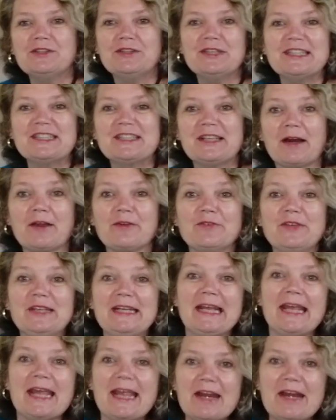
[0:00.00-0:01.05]
things that I've
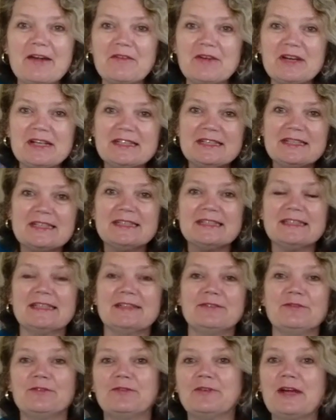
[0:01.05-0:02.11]
inherited
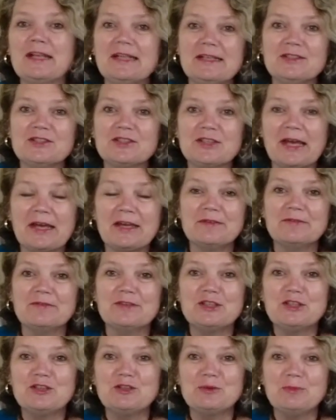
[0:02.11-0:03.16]
and friends gave
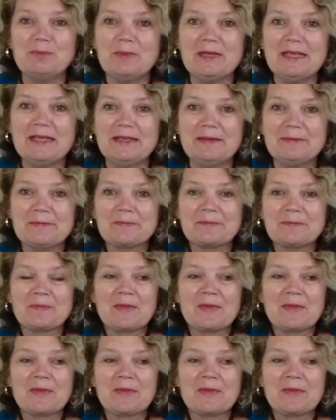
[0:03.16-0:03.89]
it to me,